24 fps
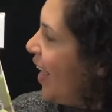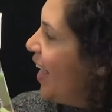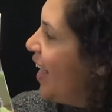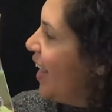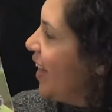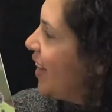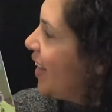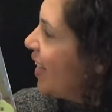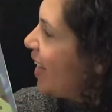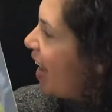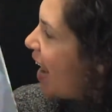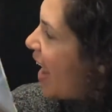
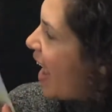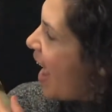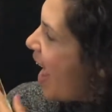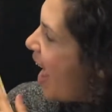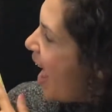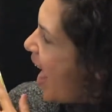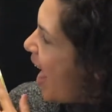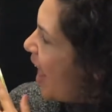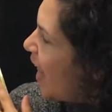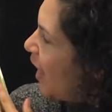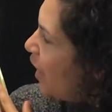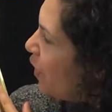The
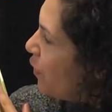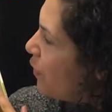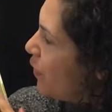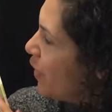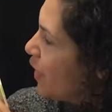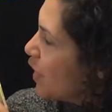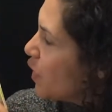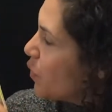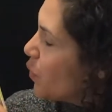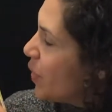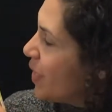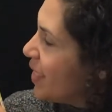
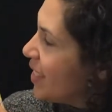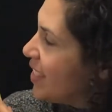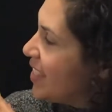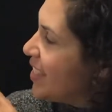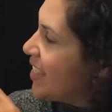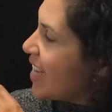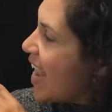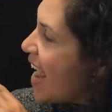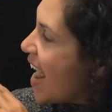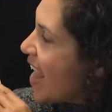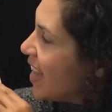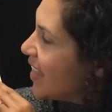elephants were
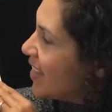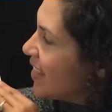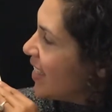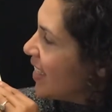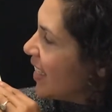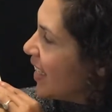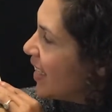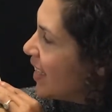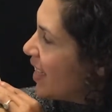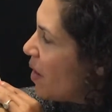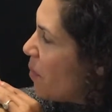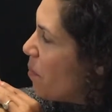dancing
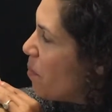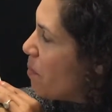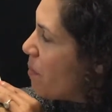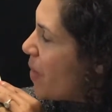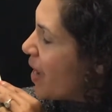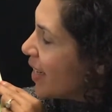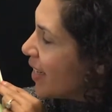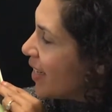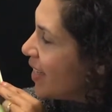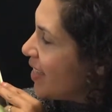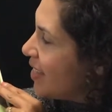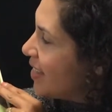and the
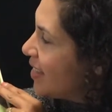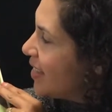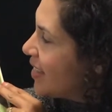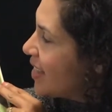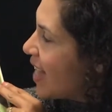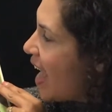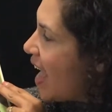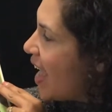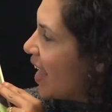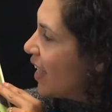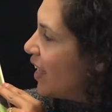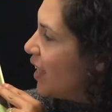monkeys
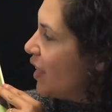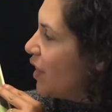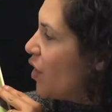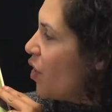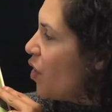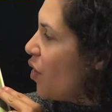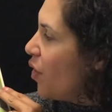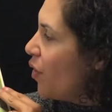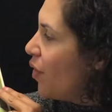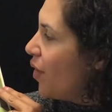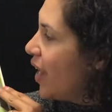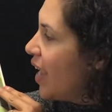sang
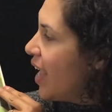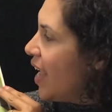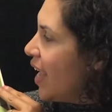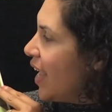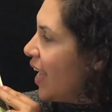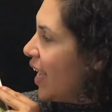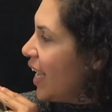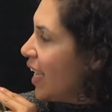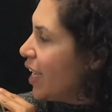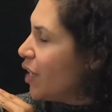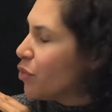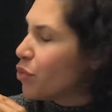along.
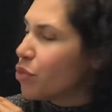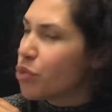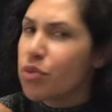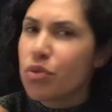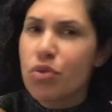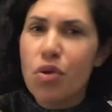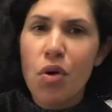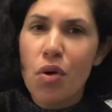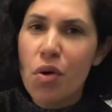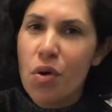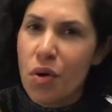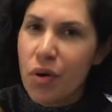He
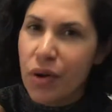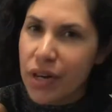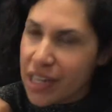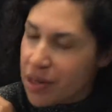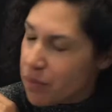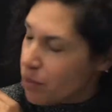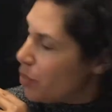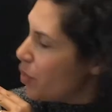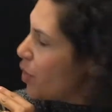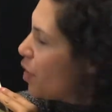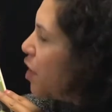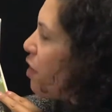roared in
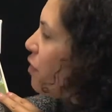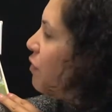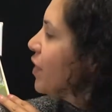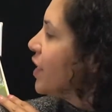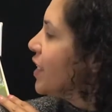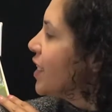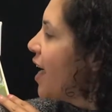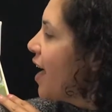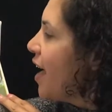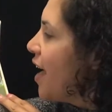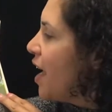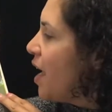perfect
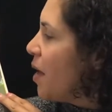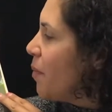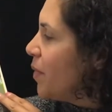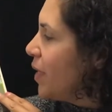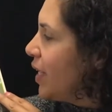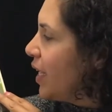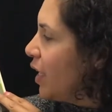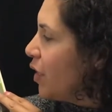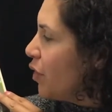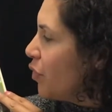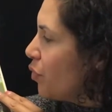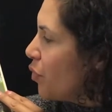
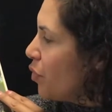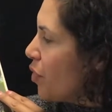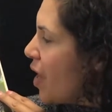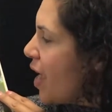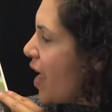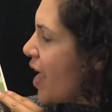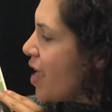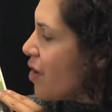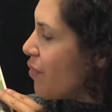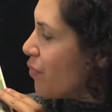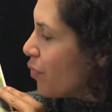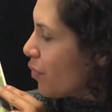harmony through
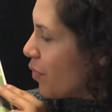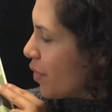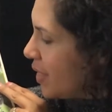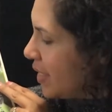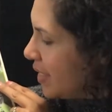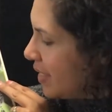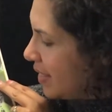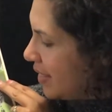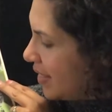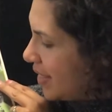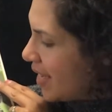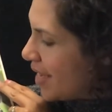every
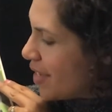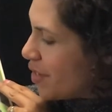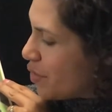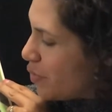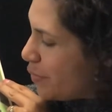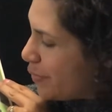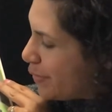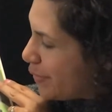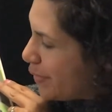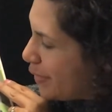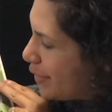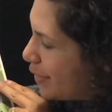
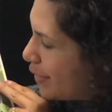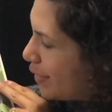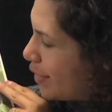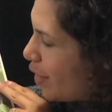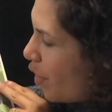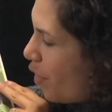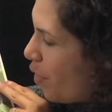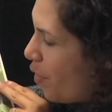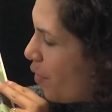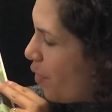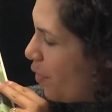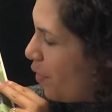single
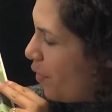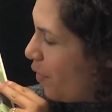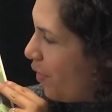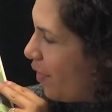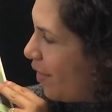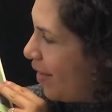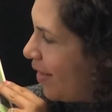song.